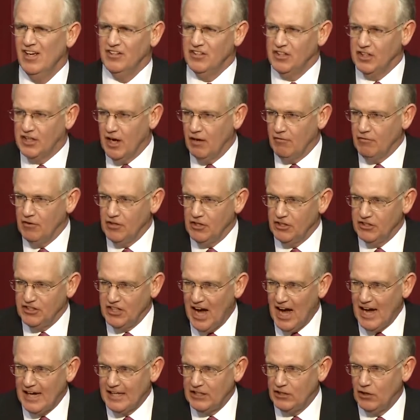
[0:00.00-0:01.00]
to cover the
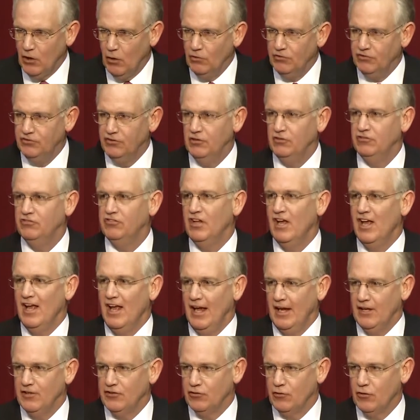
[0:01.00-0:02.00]
diagnosis and